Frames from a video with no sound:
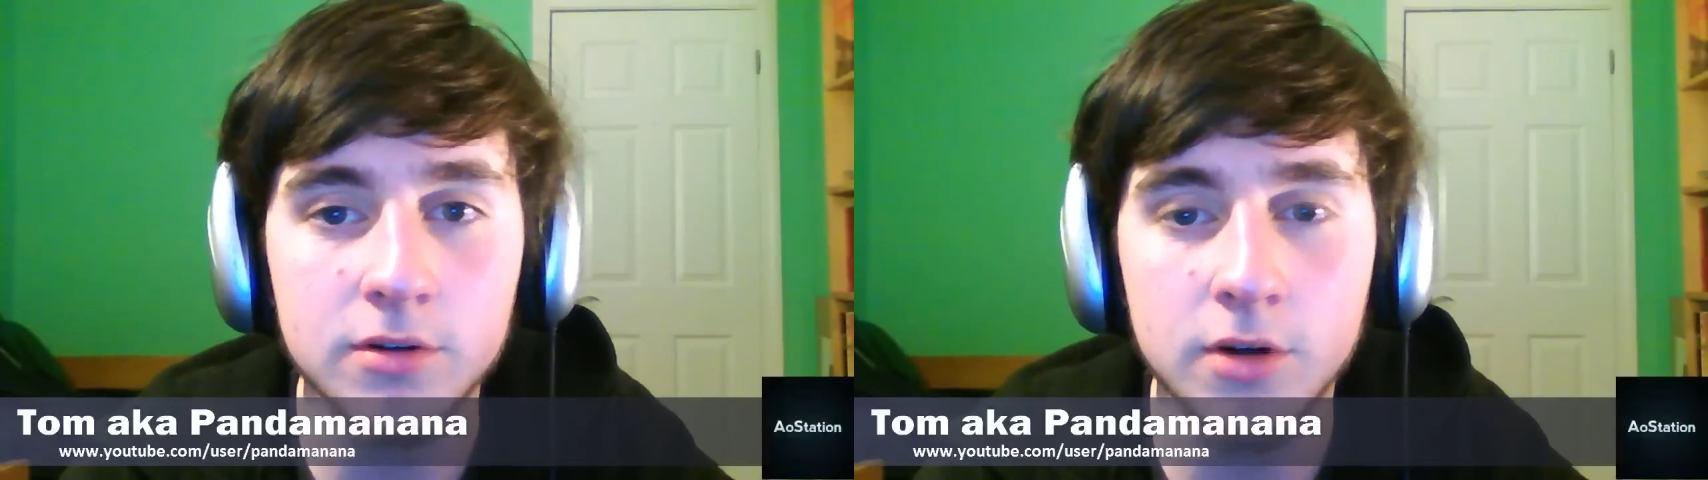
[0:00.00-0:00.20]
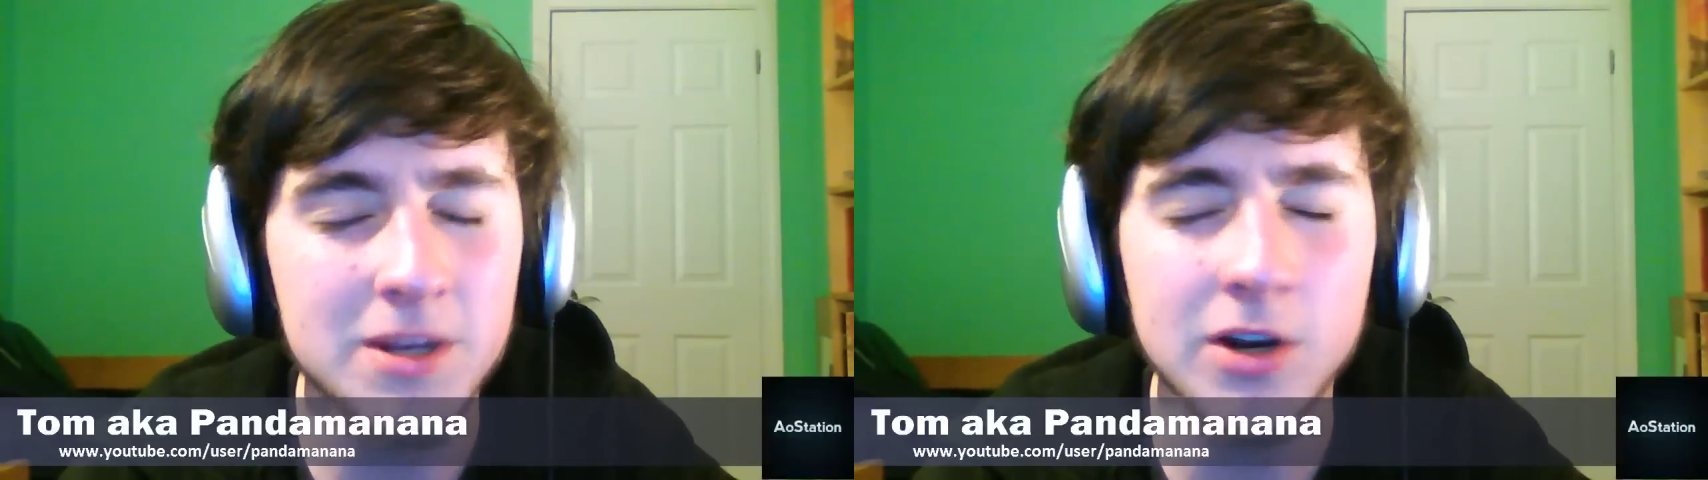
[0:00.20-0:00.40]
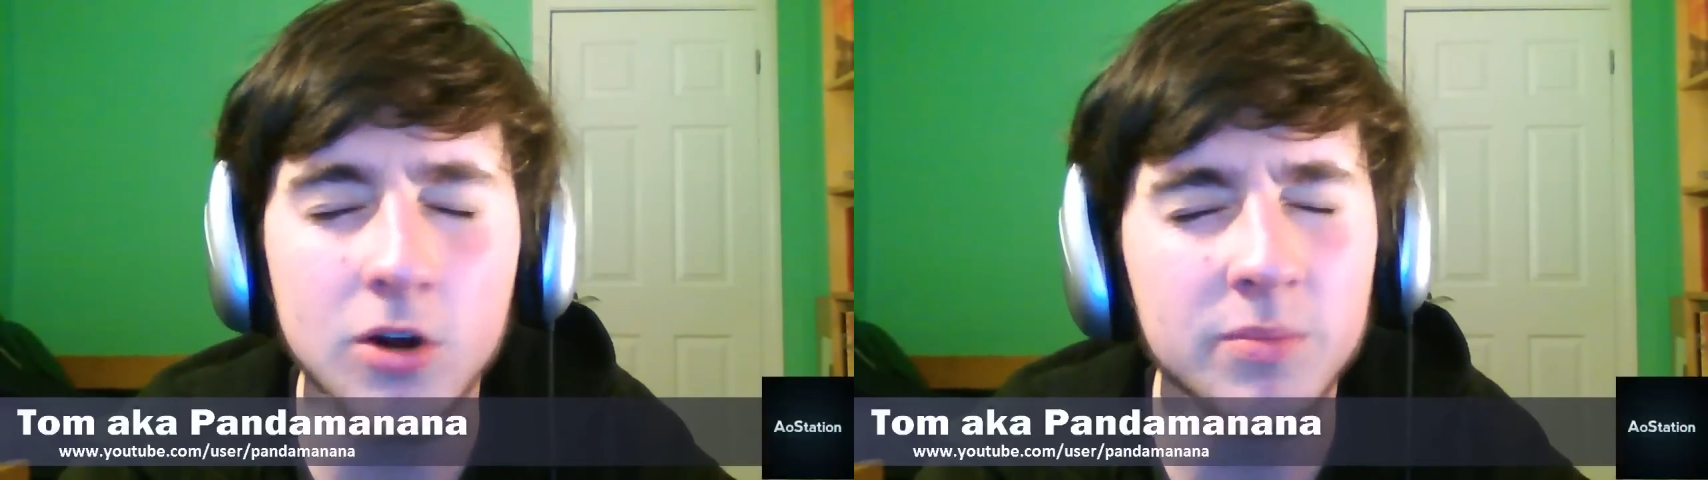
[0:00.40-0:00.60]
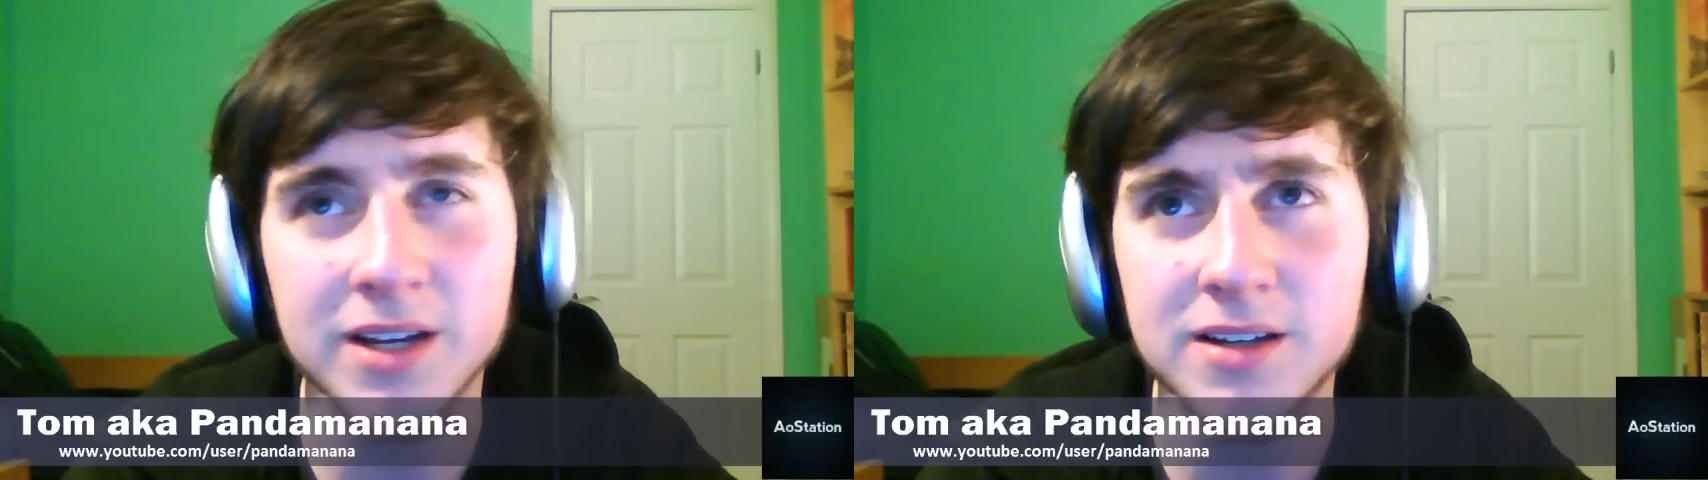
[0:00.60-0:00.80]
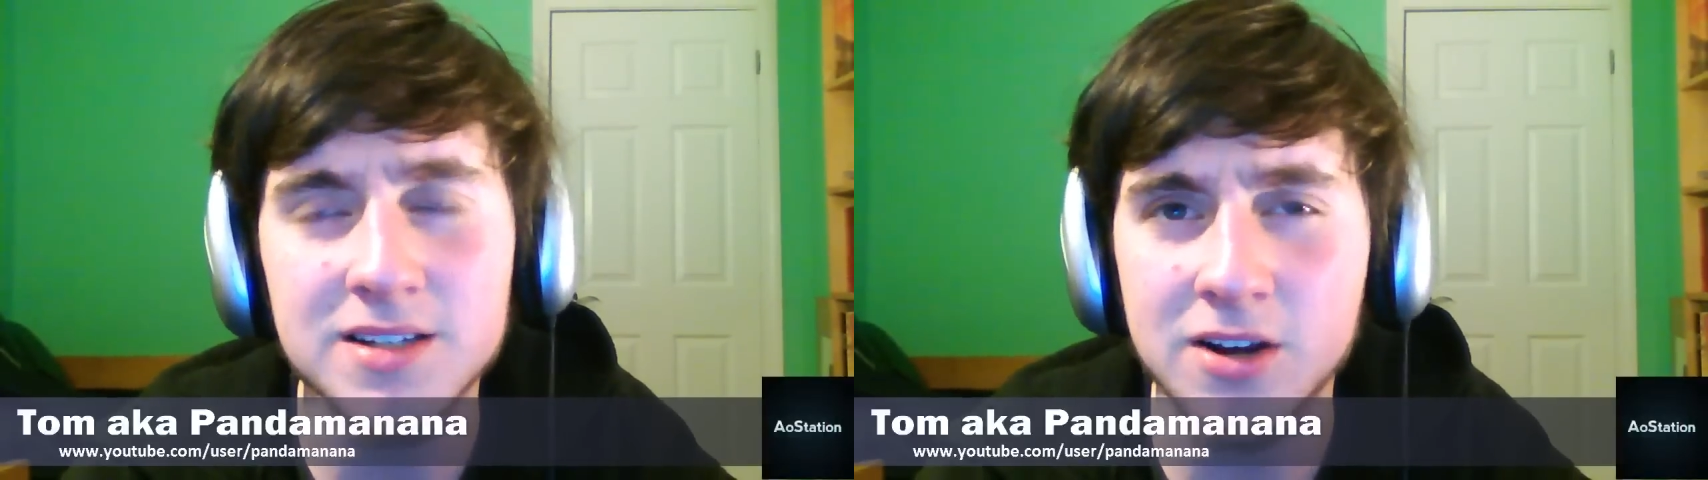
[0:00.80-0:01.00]
I mean all
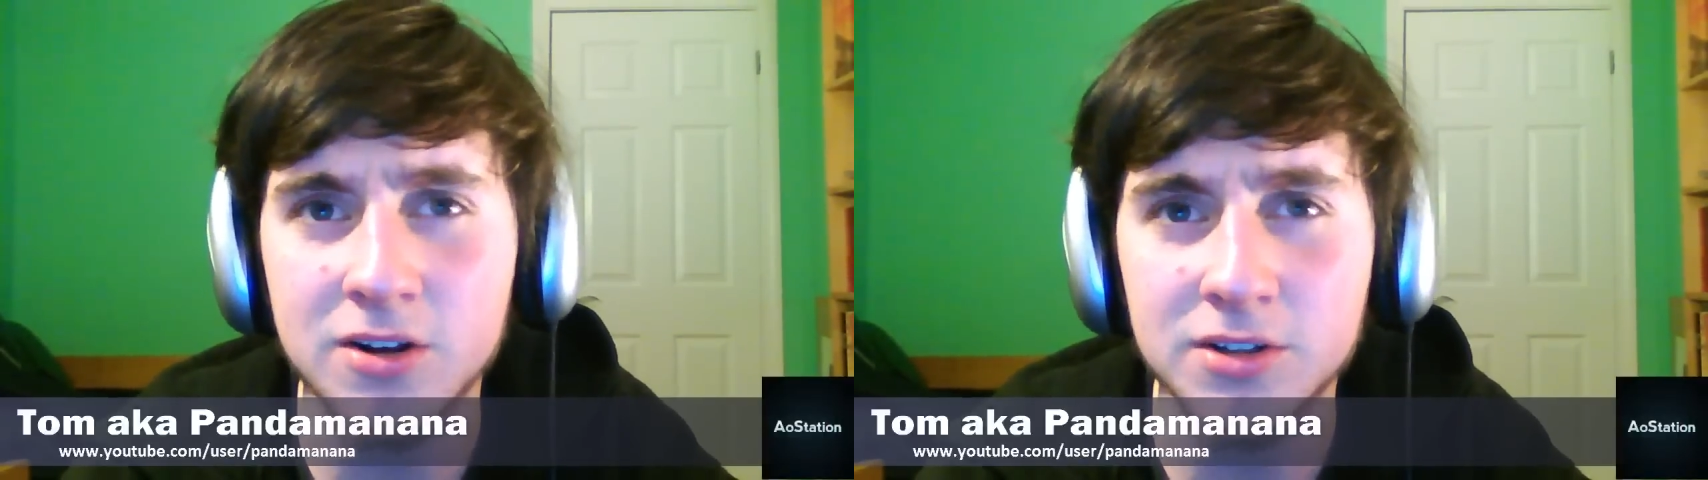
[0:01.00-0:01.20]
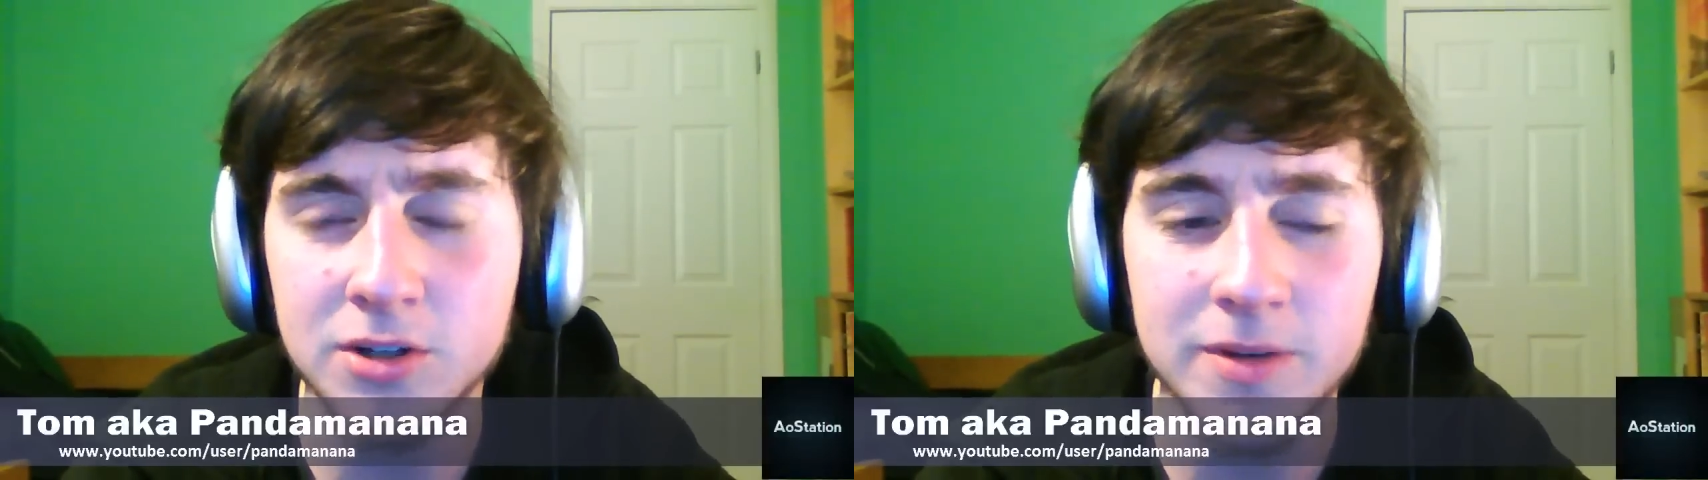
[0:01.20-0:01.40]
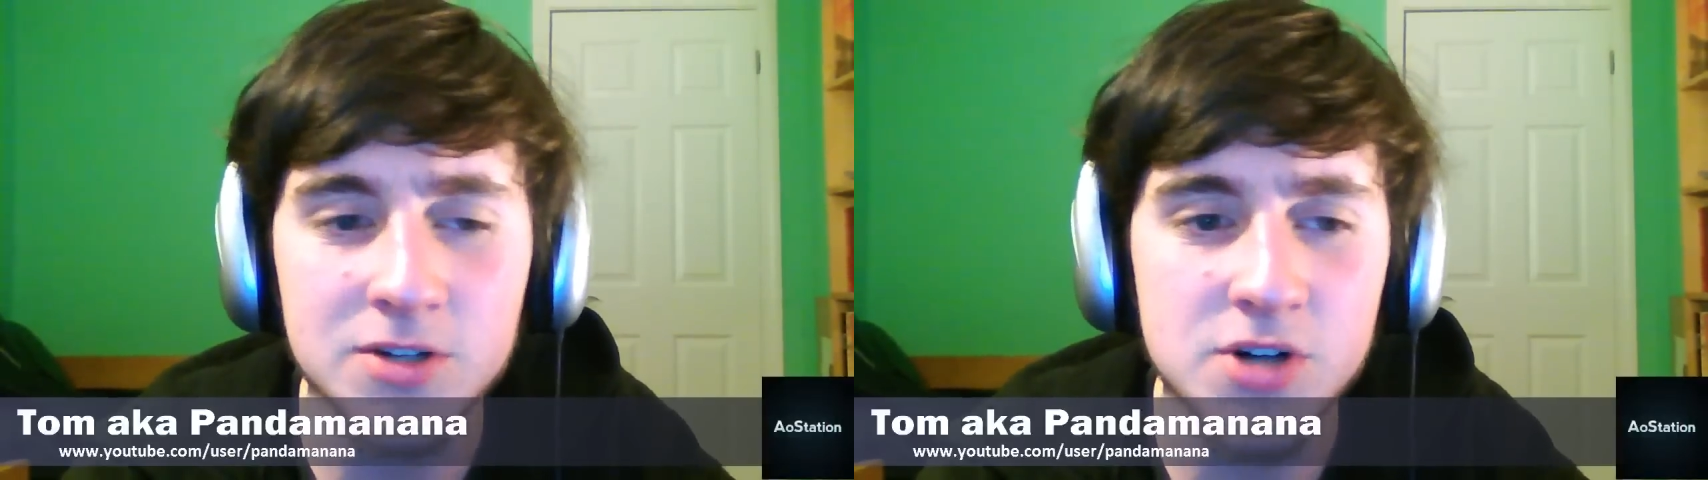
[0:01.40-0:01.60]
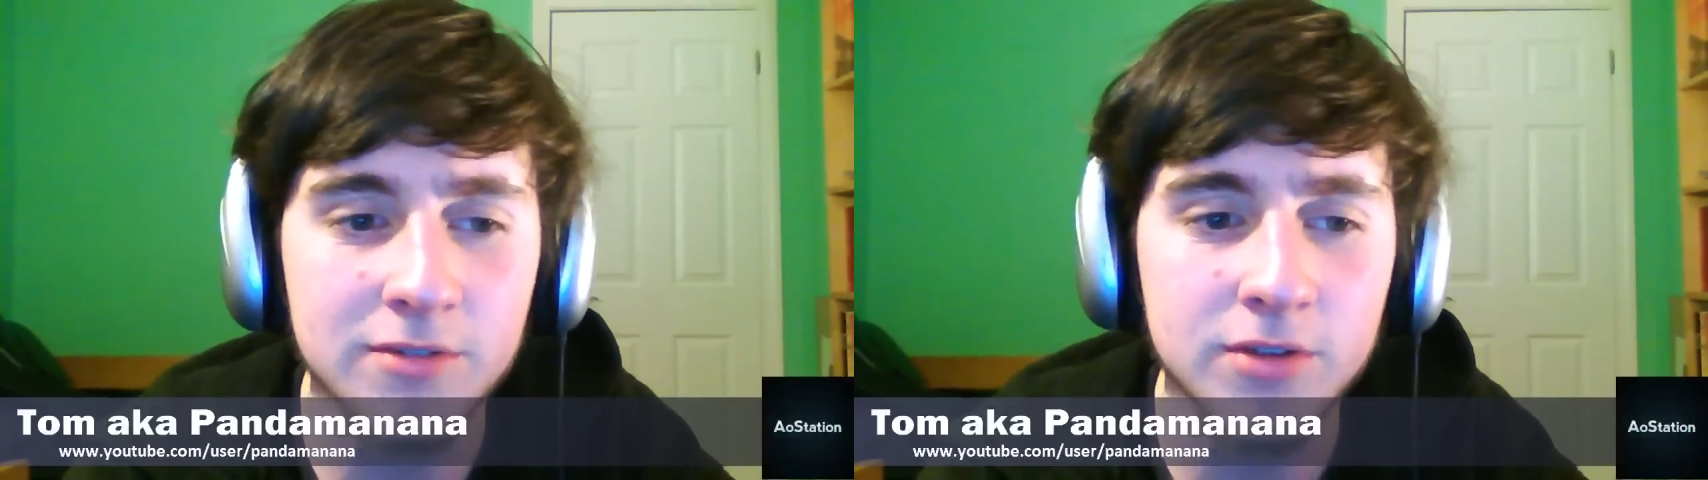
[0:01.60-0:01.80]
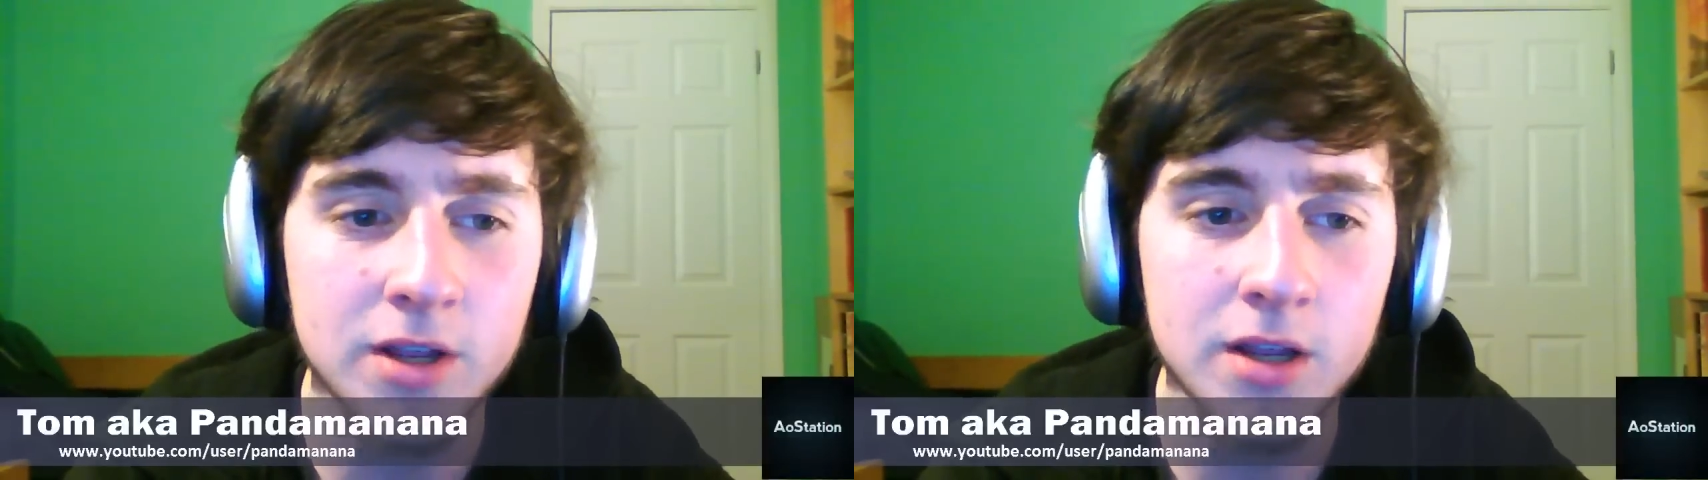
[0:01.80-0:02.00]
pick. It's not called all pick draft.